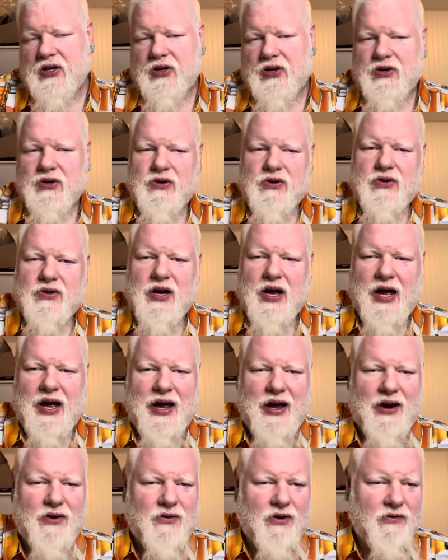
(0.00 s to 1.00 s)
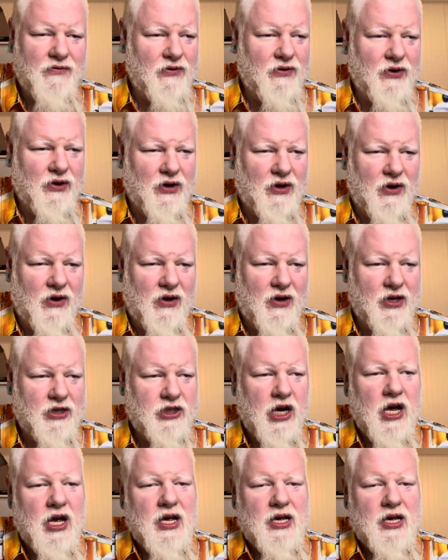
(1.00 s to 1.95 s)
to Niagara for the college,